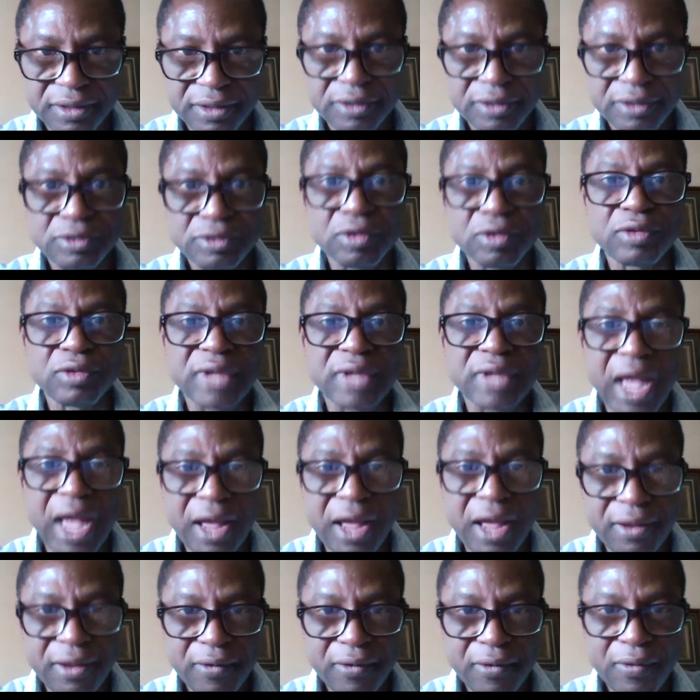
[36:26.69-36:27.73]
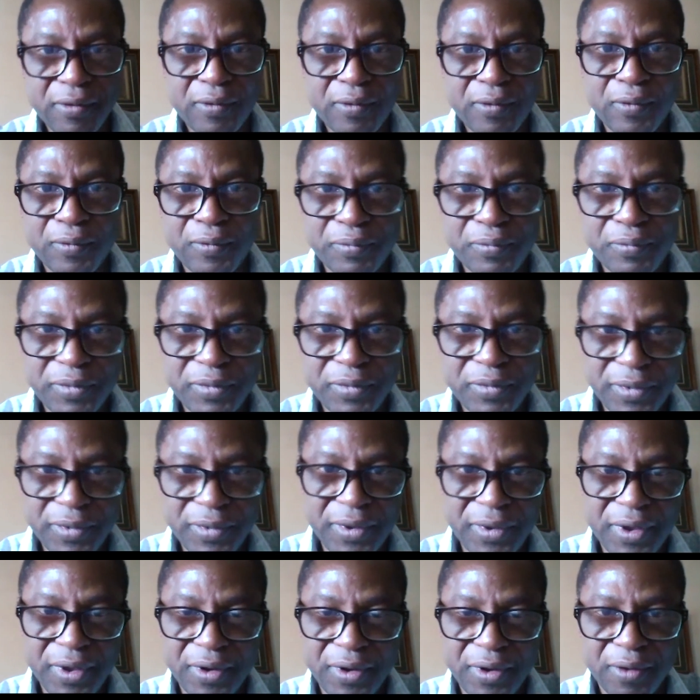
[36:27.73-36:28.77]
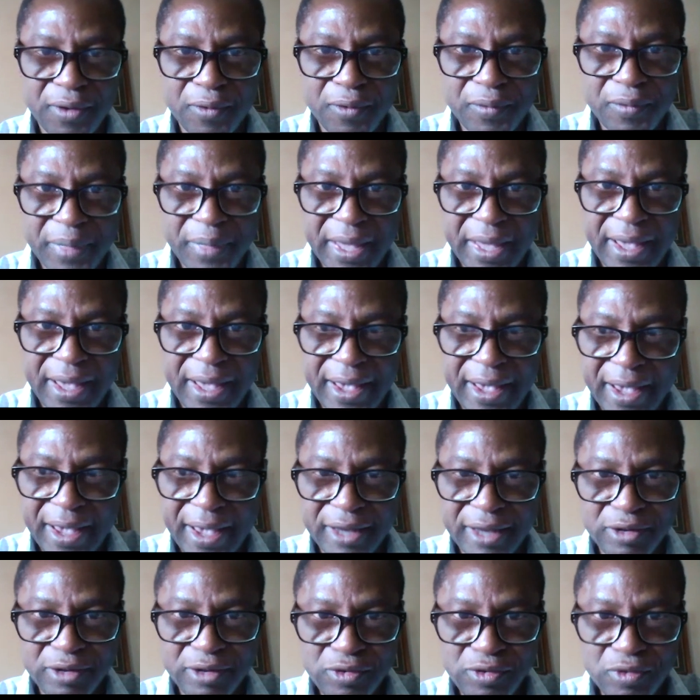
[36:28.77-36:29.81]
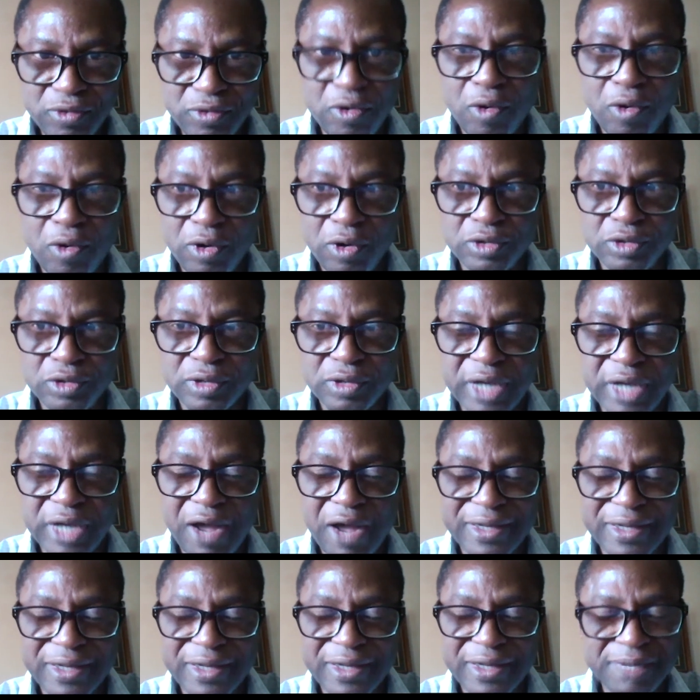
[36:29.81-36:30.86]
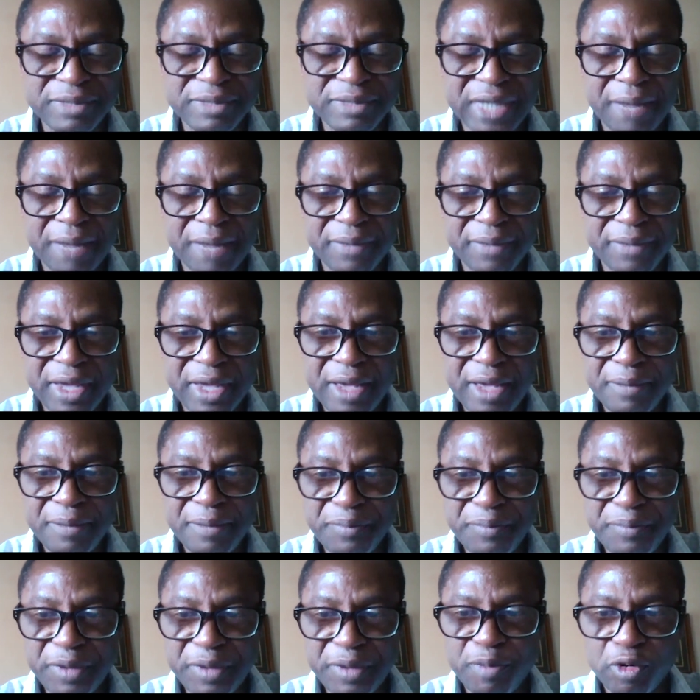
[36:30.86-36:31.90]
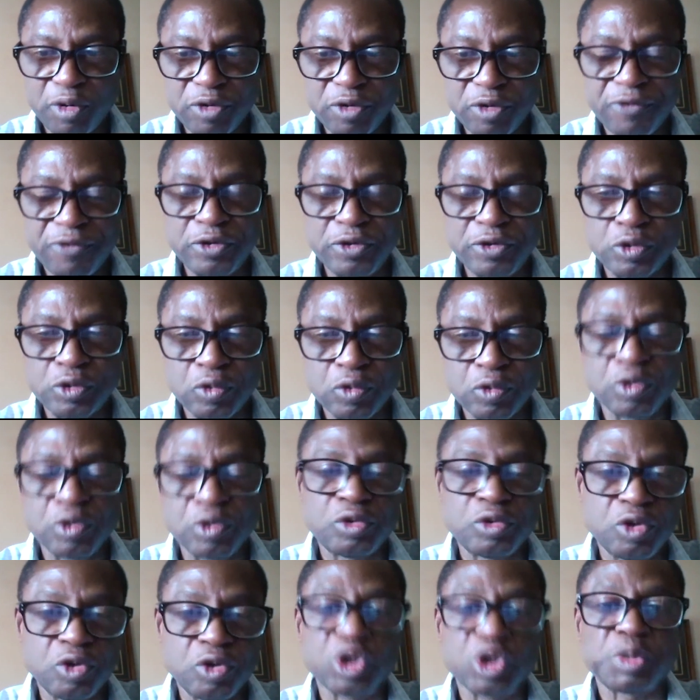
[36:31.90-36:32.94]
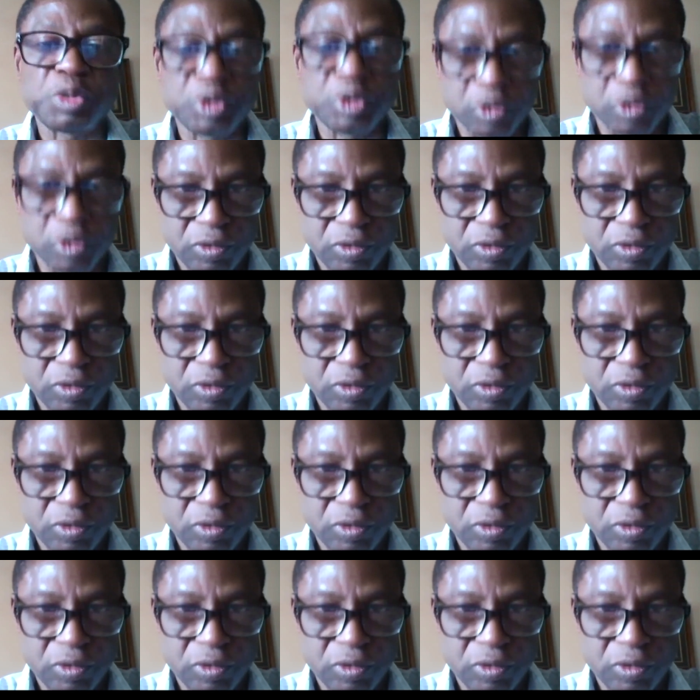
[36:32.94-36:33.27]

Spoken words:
So that, and also now at the same time, people refuse to go to the hospital